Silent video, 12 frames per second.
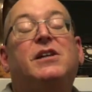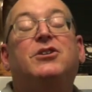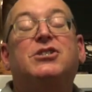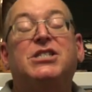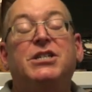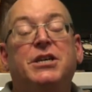
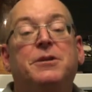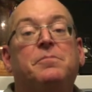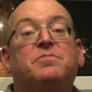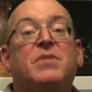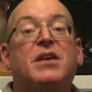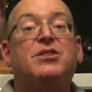You see,
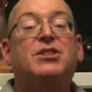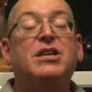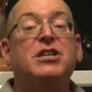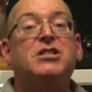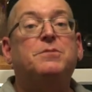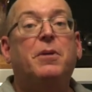
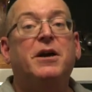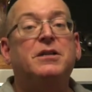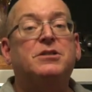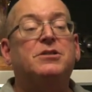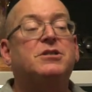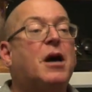these
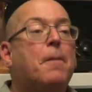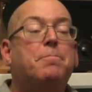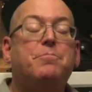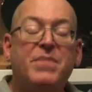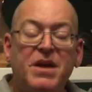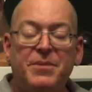spices
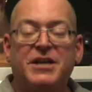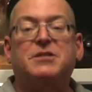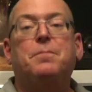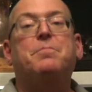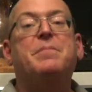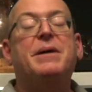
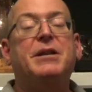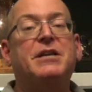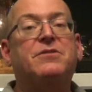mimicked many